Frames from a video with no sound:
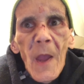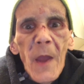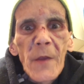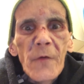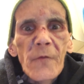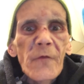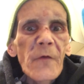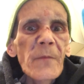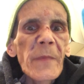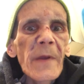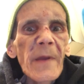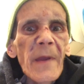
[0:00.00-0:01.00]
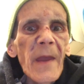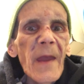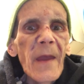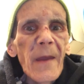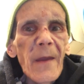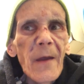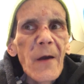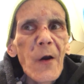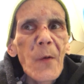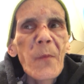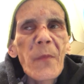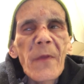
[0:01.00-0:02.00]
I used to be a
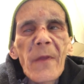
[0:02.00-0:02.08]
um,